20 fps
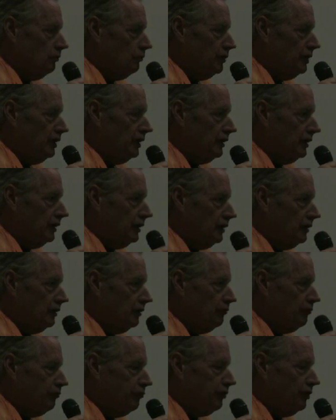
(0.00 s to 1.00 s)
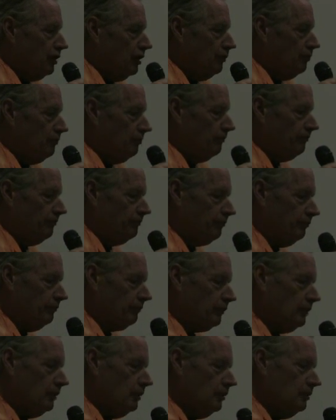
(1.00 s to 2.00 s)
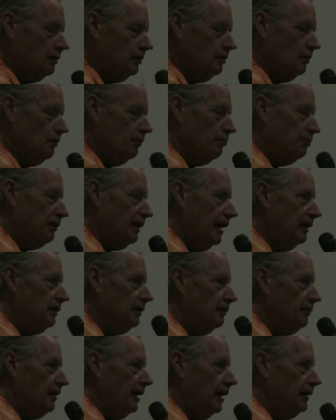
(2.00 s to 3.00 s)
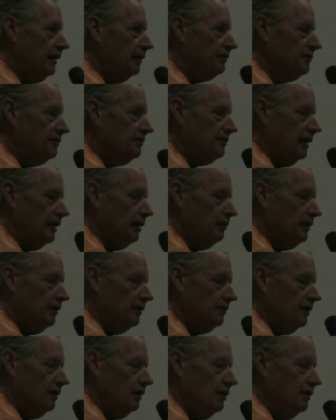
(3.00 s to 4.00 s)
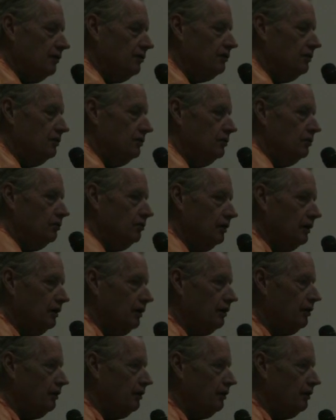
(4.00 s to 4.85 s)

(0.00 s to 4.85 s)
reading from Bradley Manning's statement to